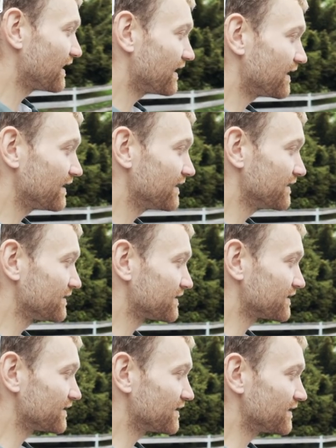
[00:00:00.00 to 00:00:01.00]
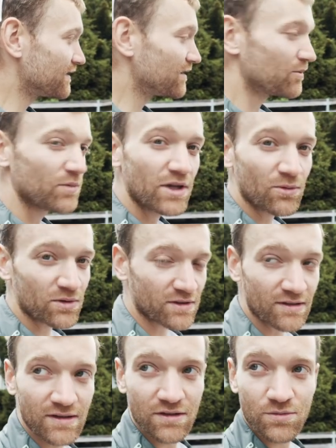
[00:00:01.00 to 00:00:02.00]
And me with
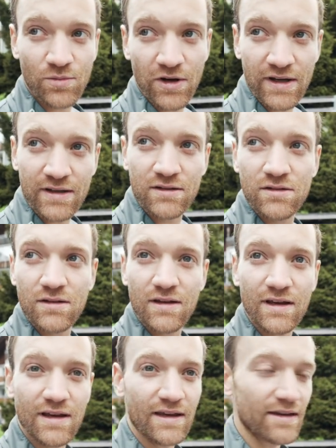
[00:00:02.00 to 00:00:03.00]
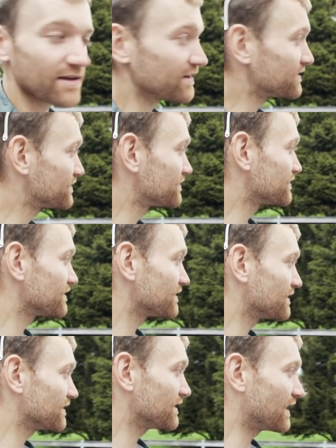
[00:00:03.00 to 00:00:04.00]
the disc brakes, it's,
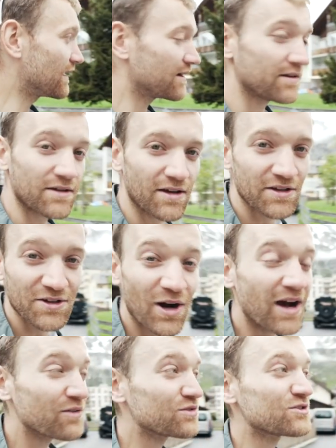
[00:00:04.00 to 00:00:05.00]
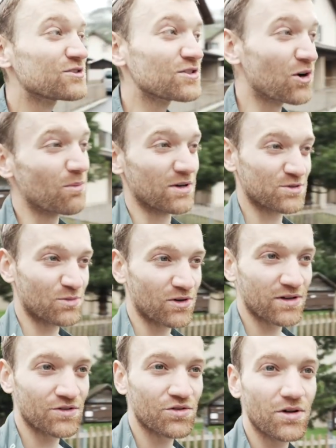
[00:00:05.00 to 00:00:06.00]
yeah, you have so much more
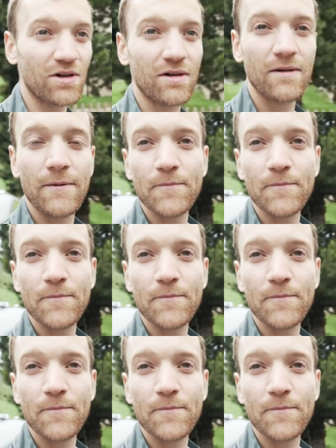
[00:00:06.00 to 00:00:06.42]
control.